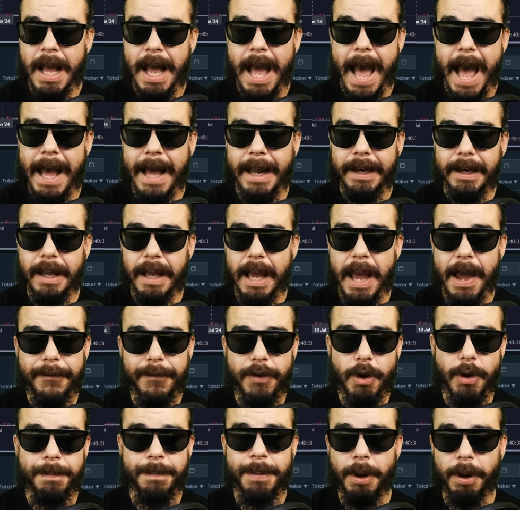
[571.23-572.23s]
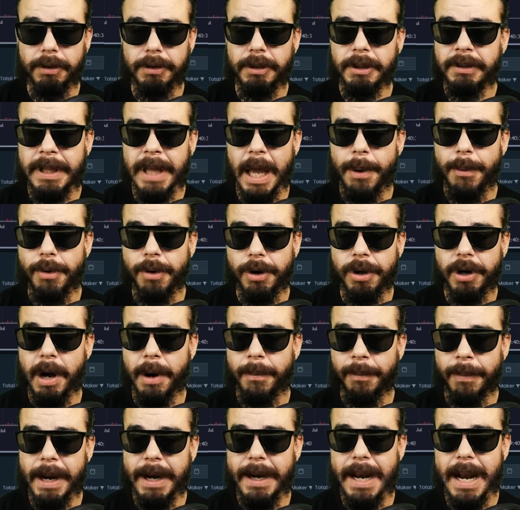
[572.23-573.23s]
And if you build it, they will
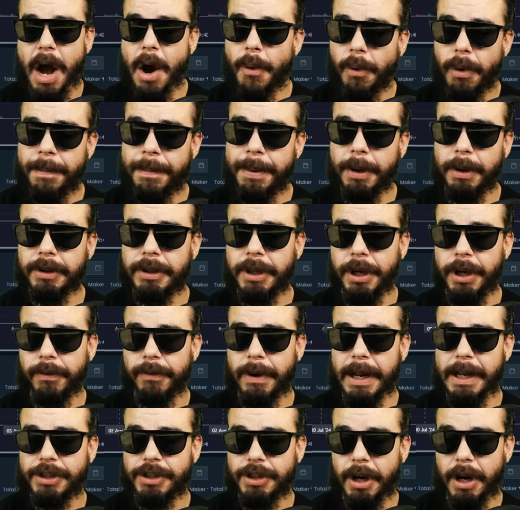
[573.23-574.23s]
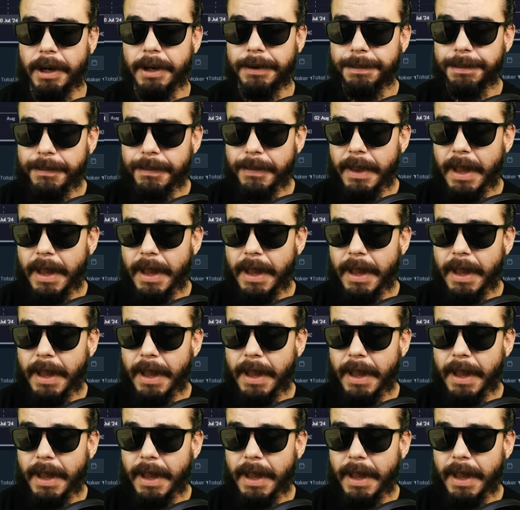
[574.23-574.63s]
come. Right now, we're building a great chart.